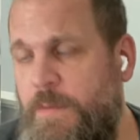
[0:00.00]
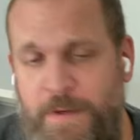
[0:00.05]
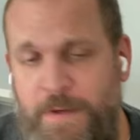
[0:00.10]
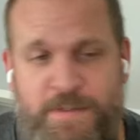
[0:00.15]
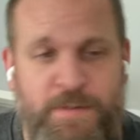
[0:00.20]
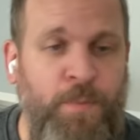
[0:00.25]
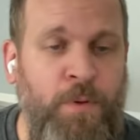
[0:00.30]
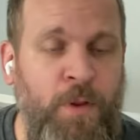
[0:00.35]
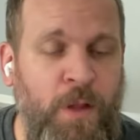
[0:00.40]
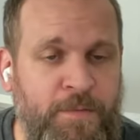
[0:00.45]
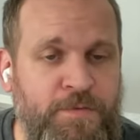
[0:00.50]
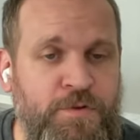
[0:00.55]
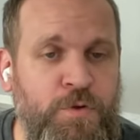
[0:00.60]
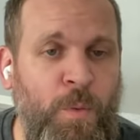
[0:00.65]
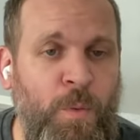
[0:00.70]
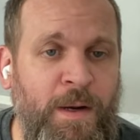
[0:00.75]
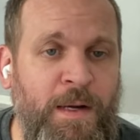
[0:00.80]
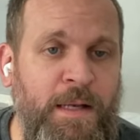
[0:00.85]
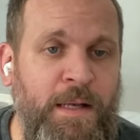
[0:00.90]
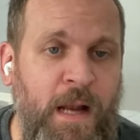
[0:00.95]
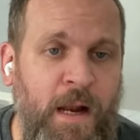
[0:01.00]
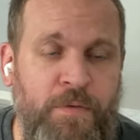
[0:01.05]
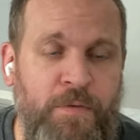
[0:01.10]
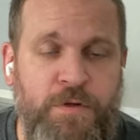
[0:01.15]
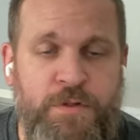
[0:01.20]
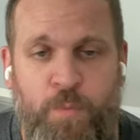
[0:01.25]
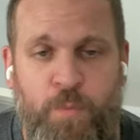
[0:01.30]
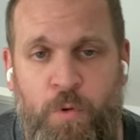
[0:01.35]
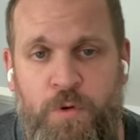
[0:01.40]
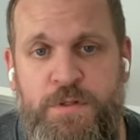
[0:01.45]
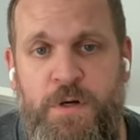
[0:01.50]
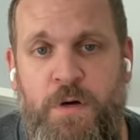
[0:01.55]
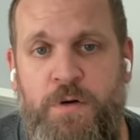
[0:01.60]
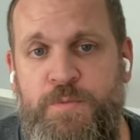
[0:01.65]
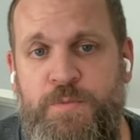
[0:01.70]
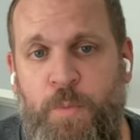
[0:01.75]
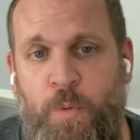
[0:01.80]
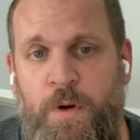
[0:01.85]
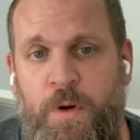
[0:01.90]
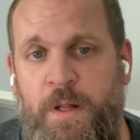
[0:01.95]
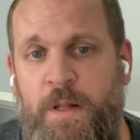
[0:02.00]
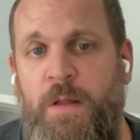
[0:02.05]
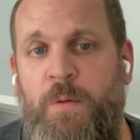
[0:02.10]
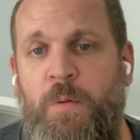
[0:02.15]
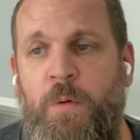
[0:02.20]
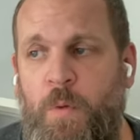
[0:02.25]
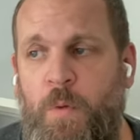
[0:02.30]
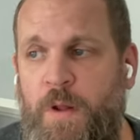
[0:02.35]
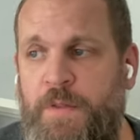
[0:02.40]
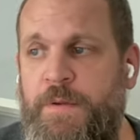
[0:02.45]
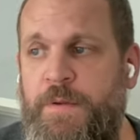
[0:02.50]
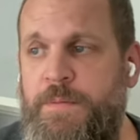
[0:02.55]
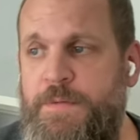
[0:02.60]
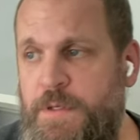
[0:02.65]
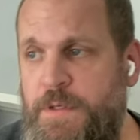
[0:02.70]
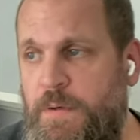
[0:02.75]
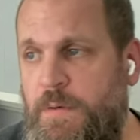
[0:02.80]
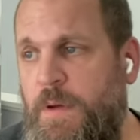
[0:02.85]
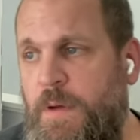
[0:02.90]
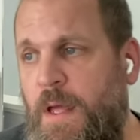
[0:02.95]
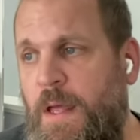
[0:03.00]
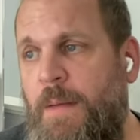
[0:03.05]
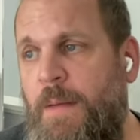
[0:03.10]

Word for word: as the playoffs are winding down, the sports aren't sporting like we want them to.